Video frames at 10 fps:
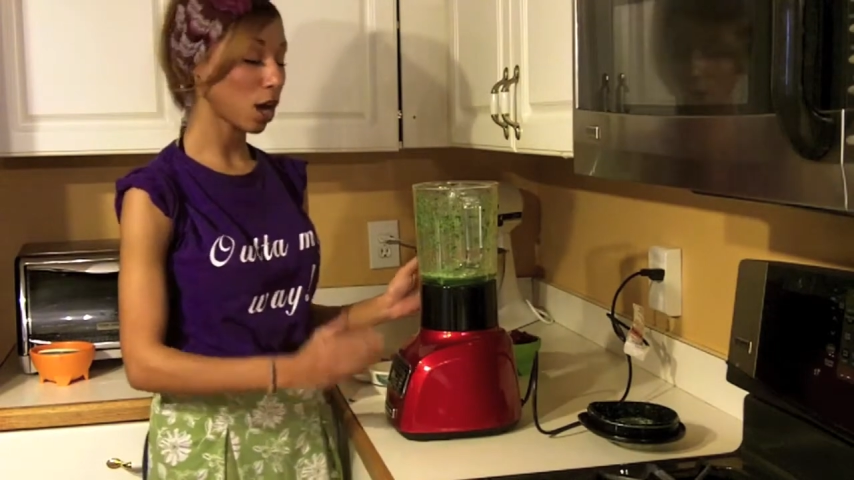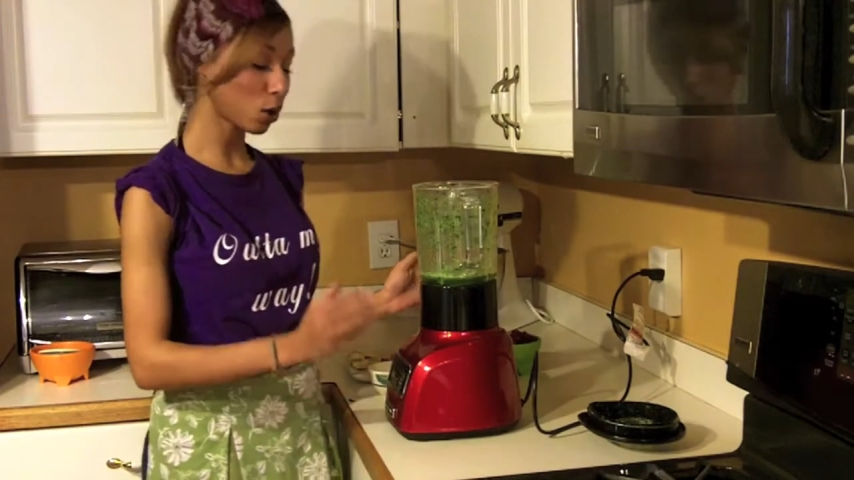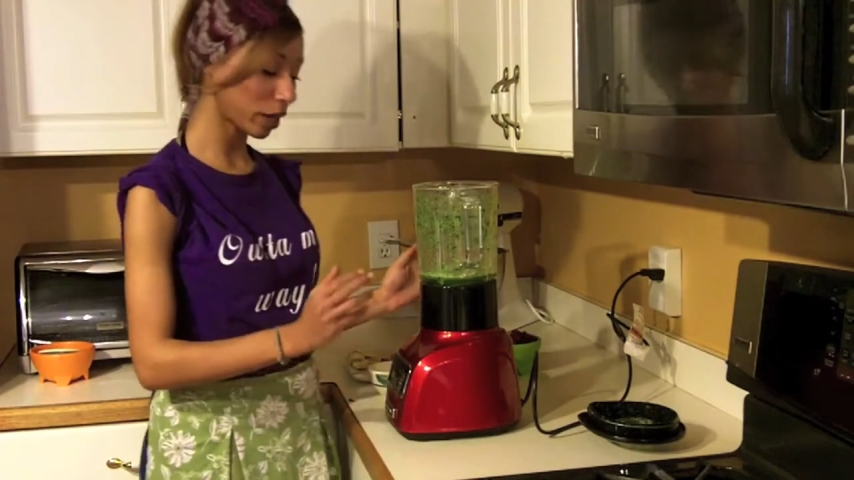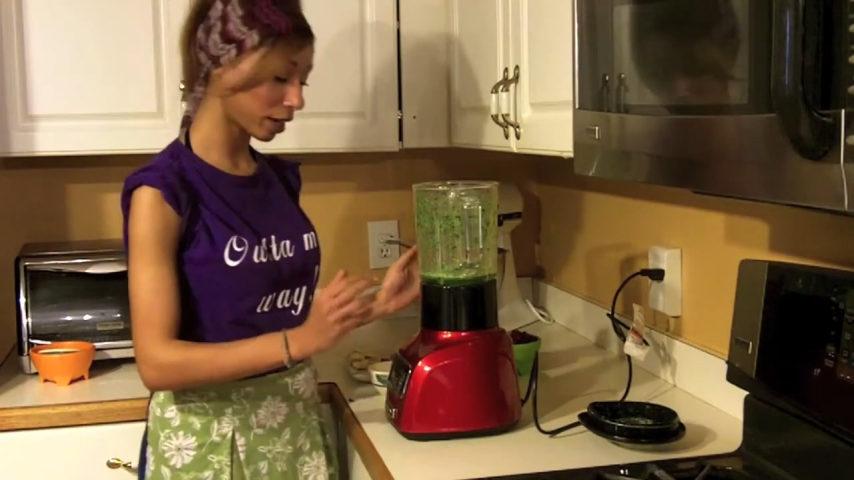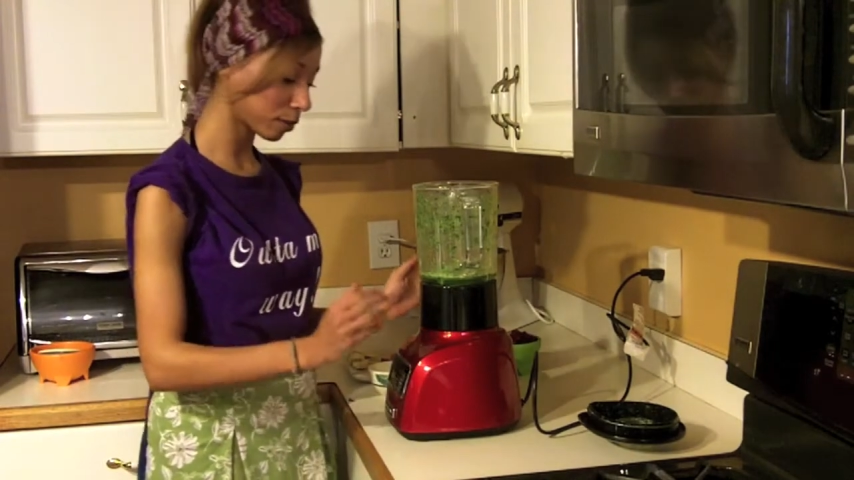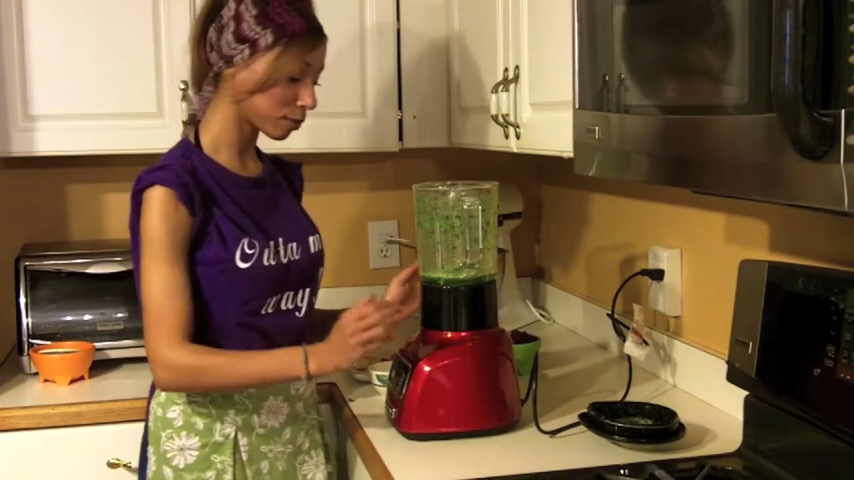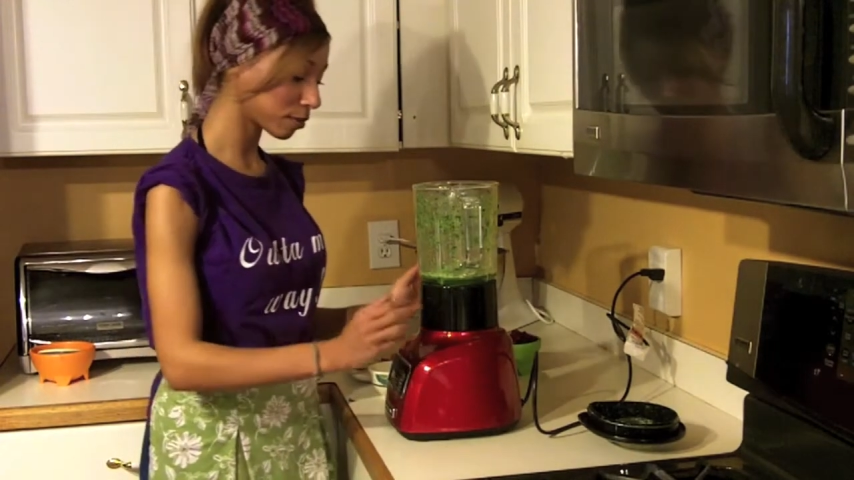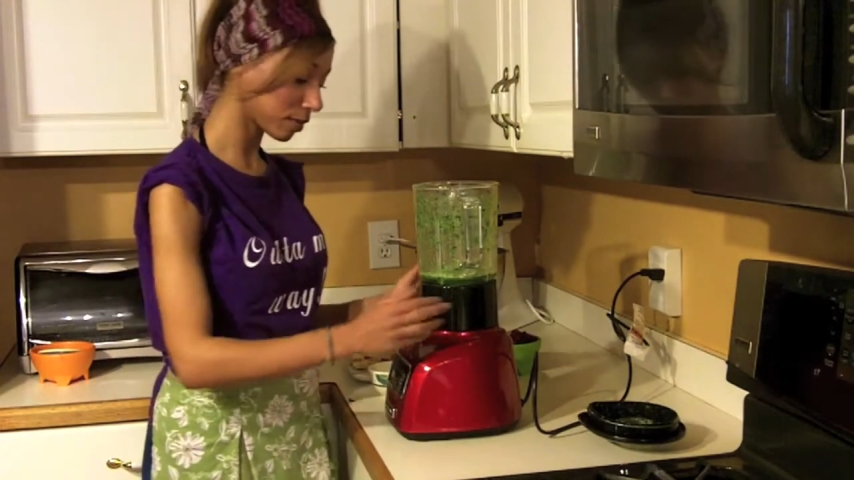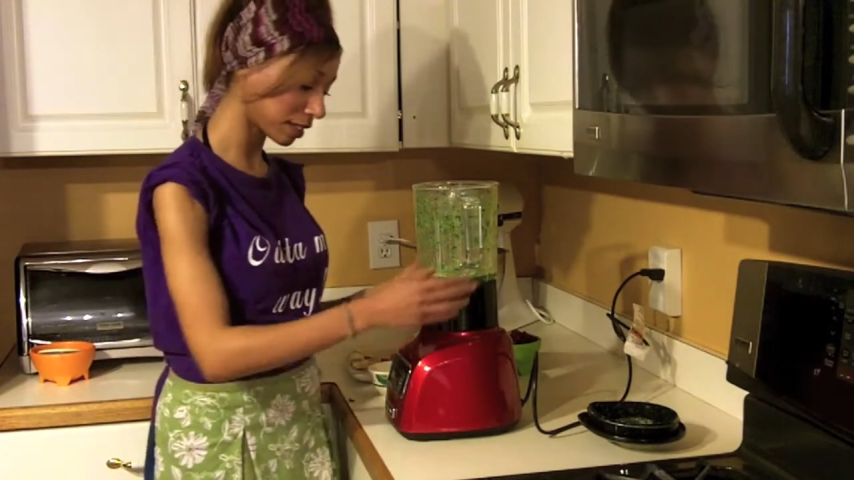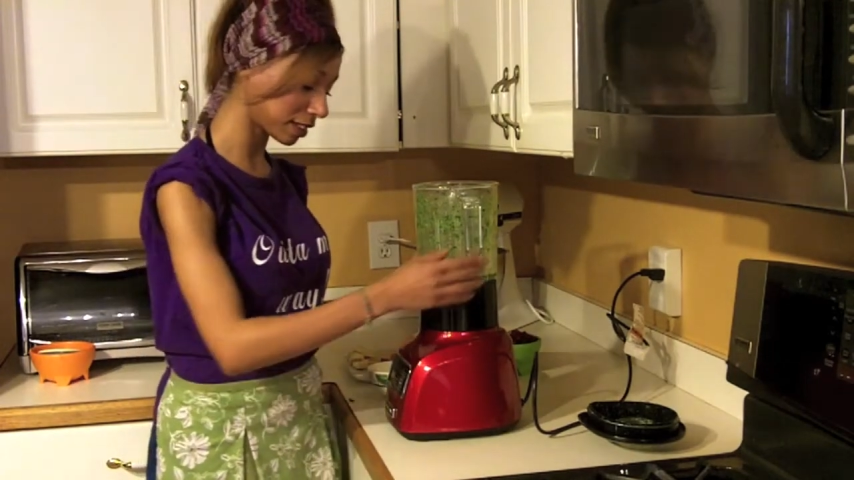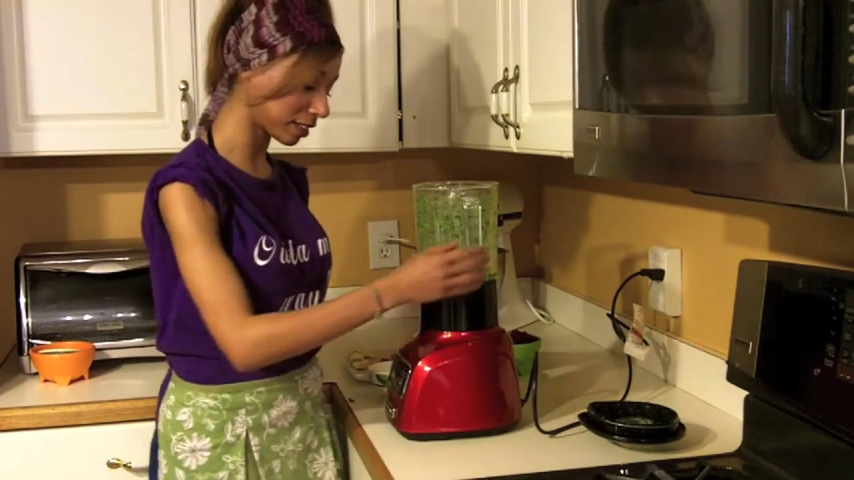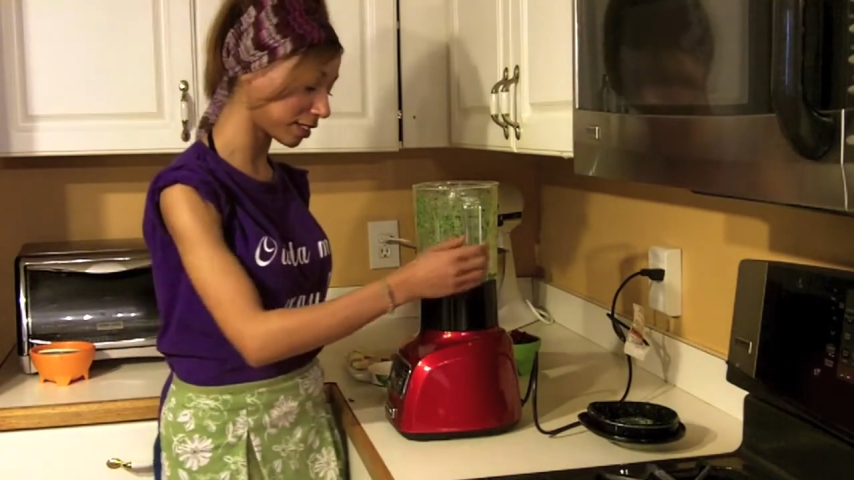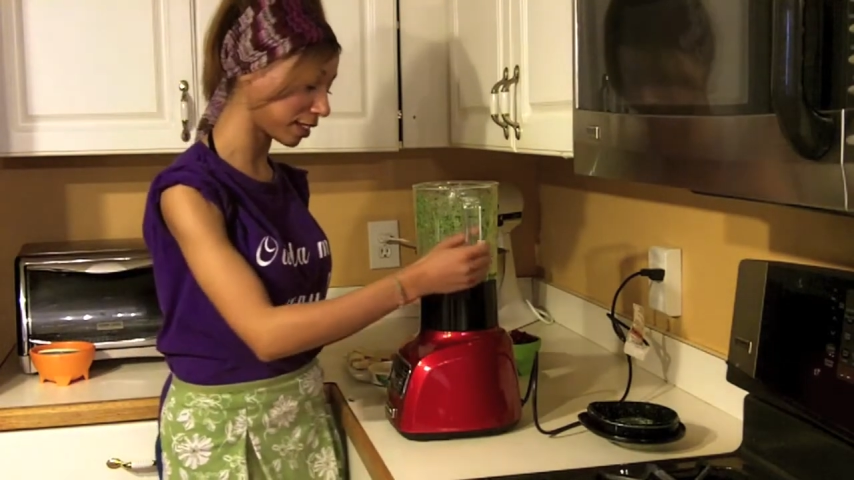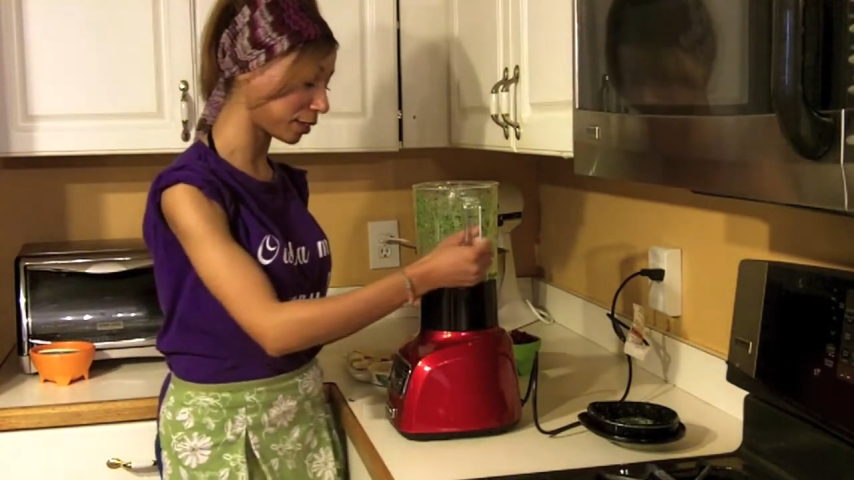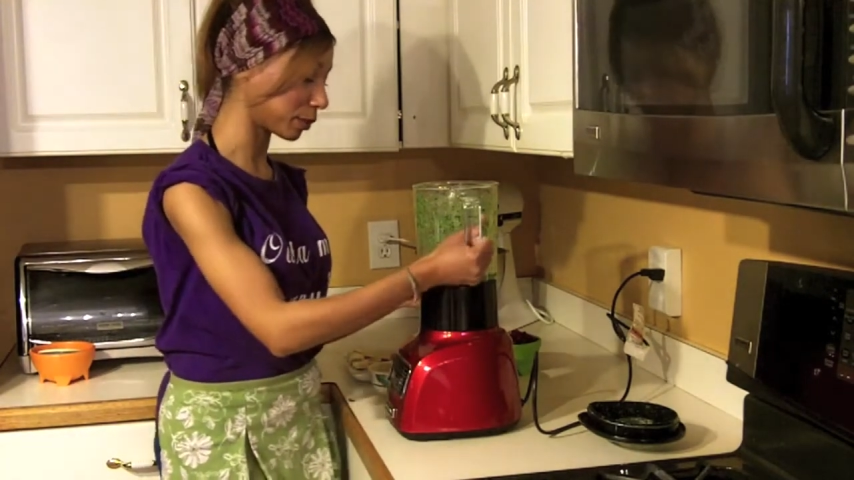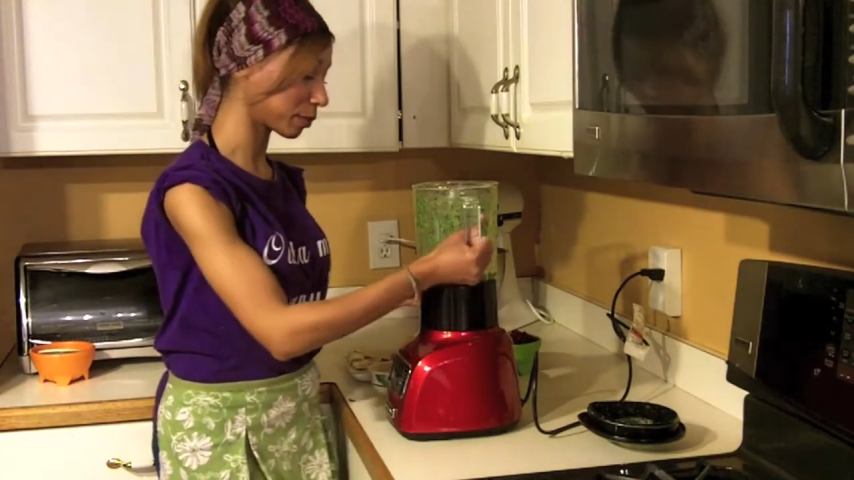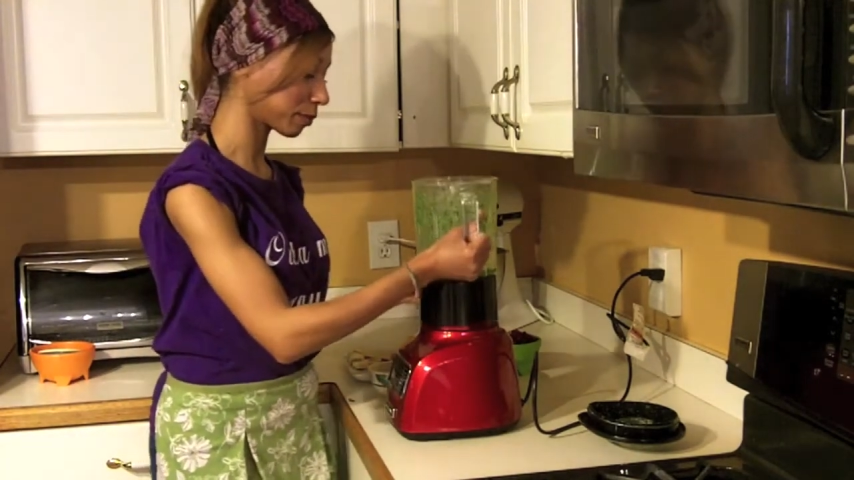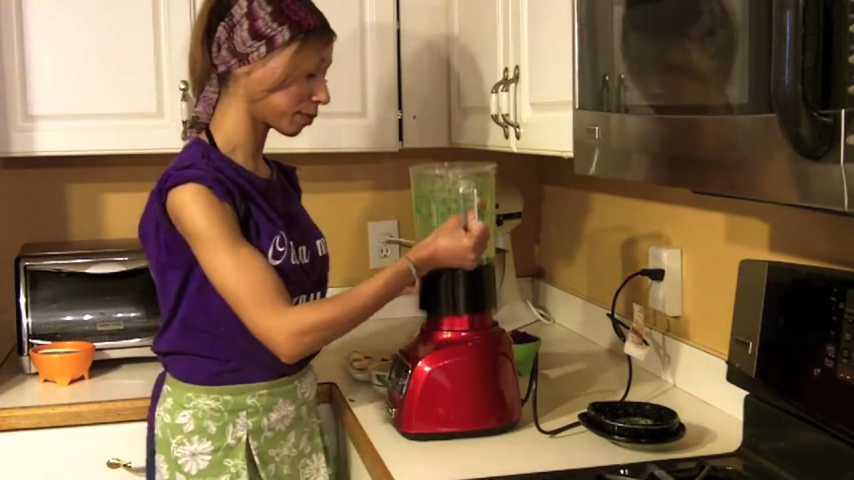Okay, let's continue.